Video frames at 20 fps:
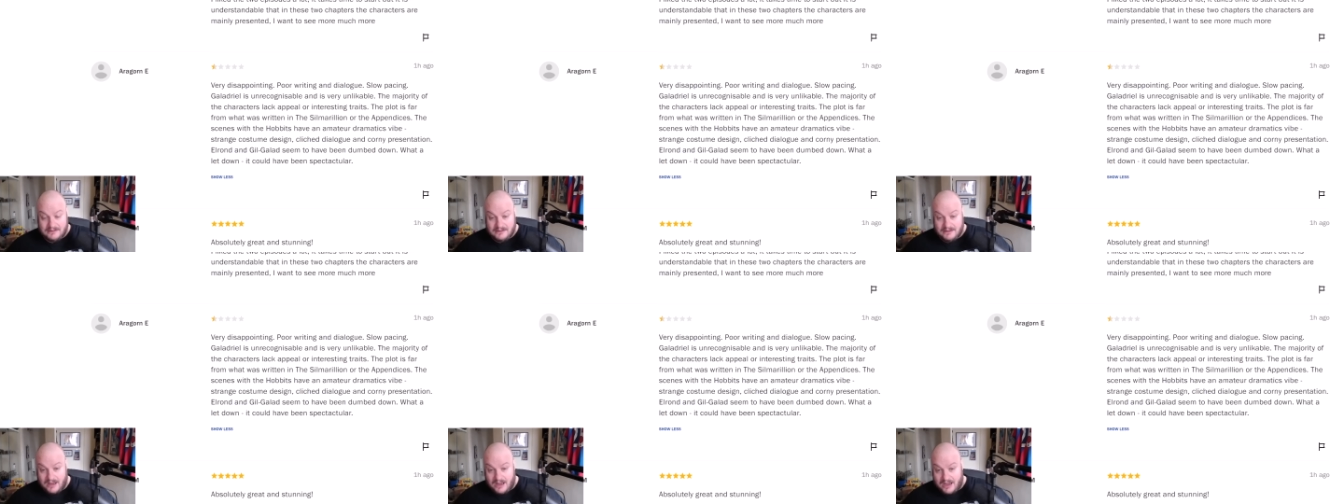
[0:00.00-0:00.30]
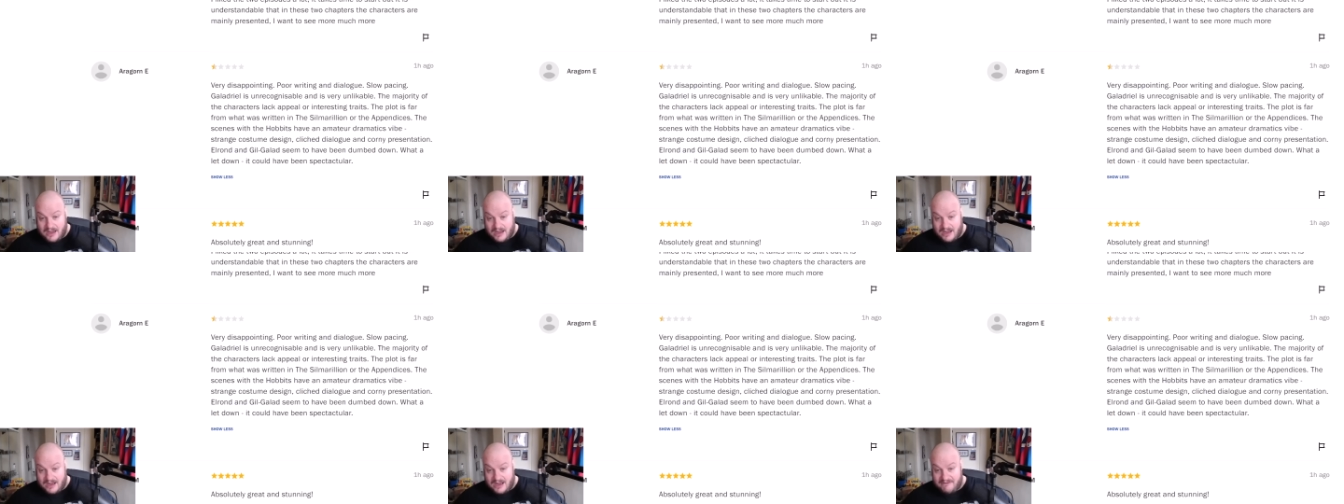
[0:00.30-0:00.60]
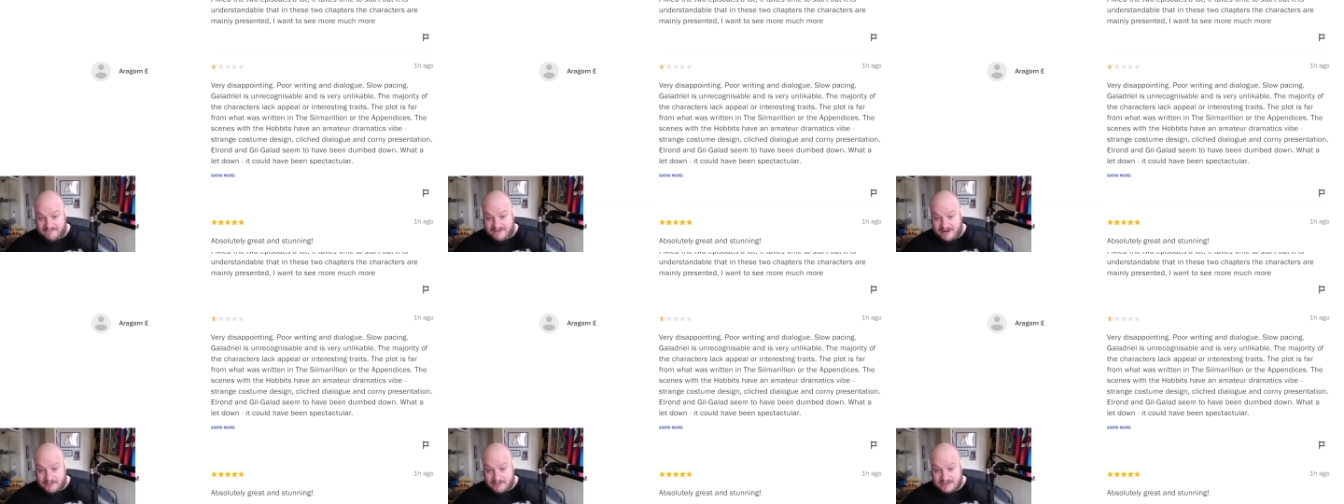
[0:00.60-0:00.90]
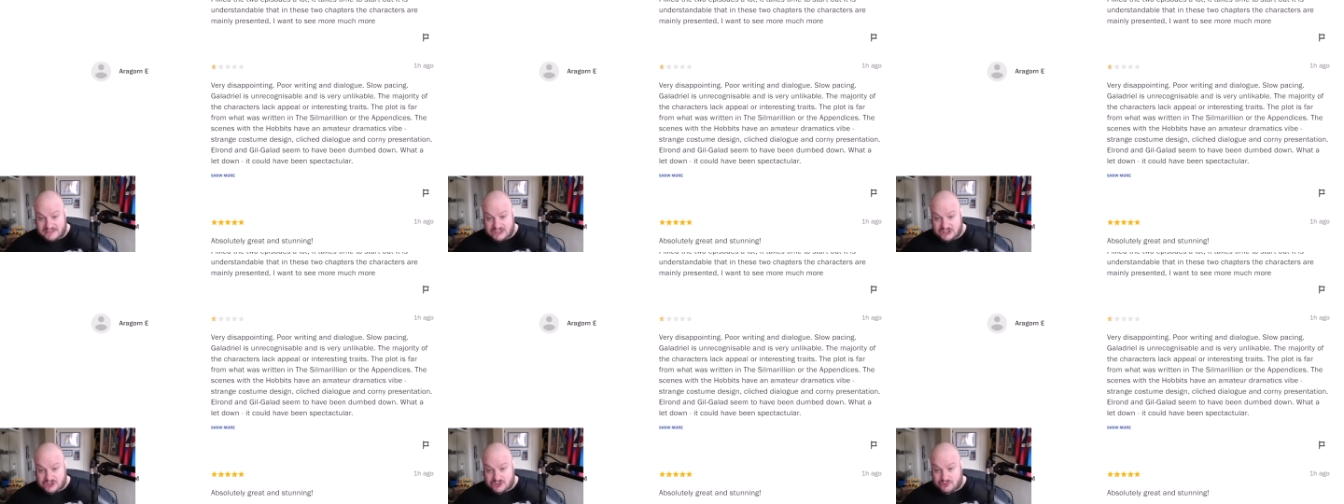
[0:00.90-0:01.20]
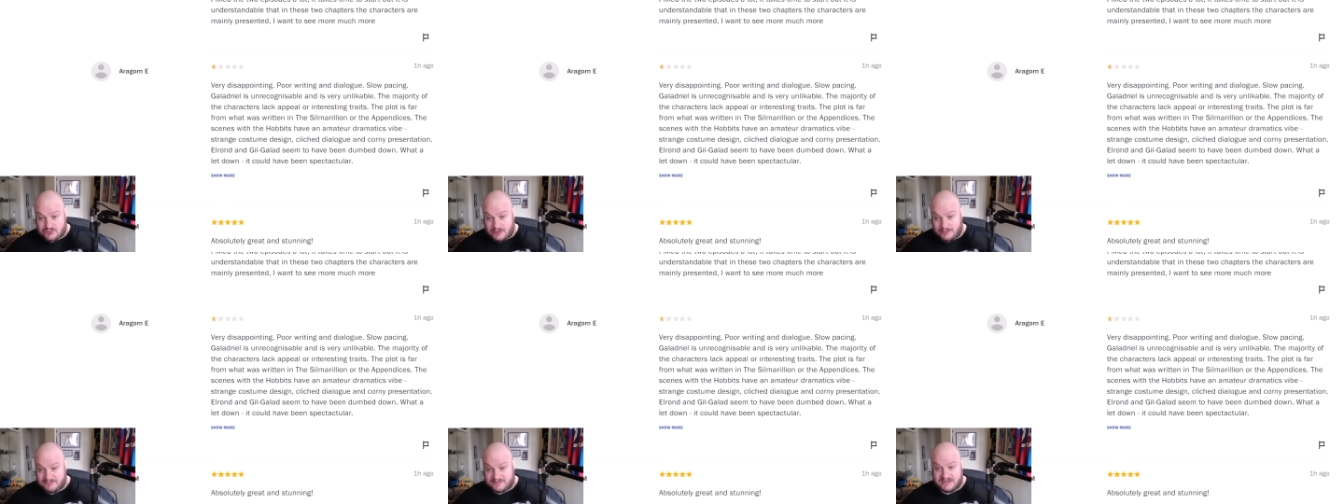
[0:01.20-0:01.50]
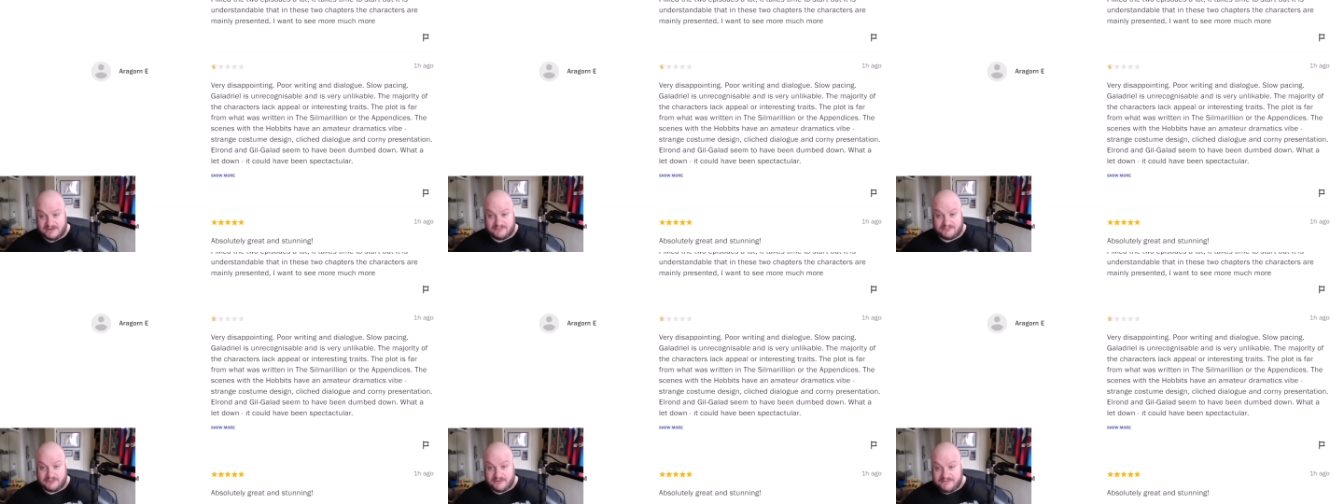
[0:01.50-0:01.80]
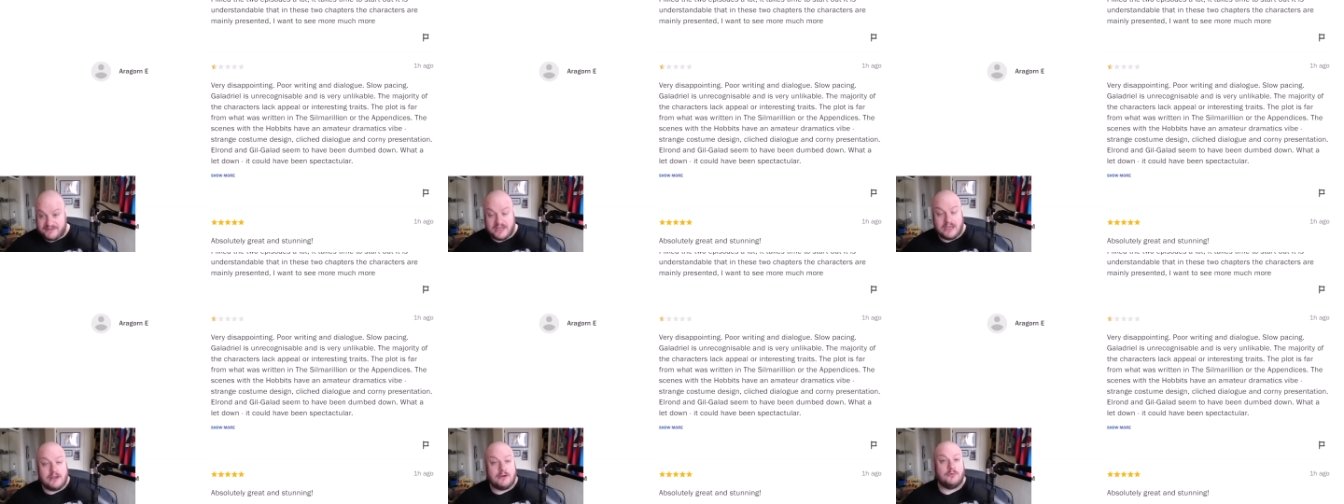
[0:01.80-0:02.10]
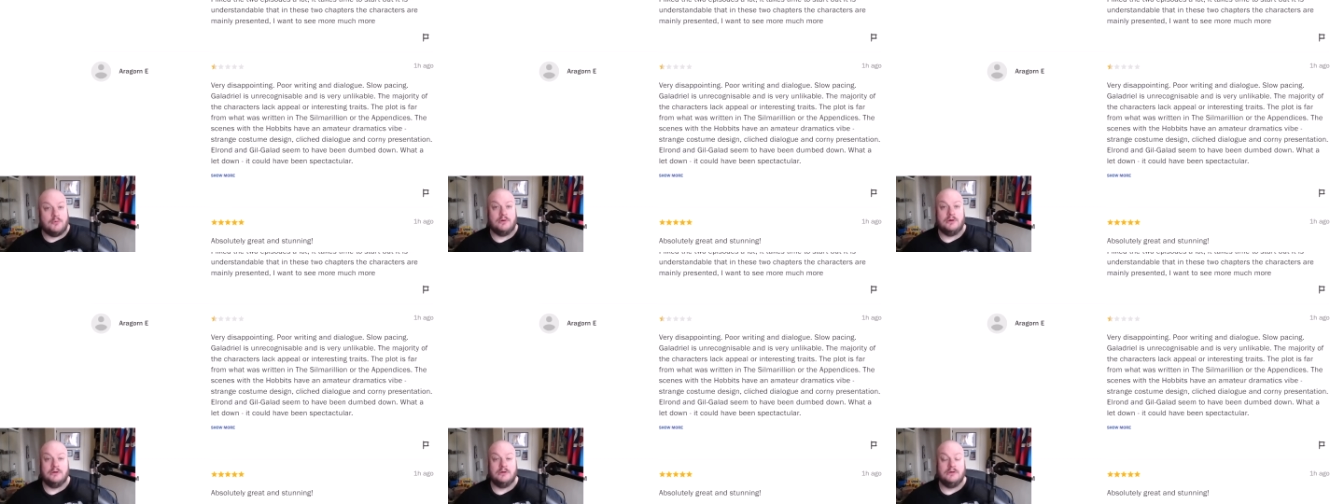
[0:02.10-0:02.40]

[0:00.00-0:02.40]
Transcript: uh, a very descriptive review.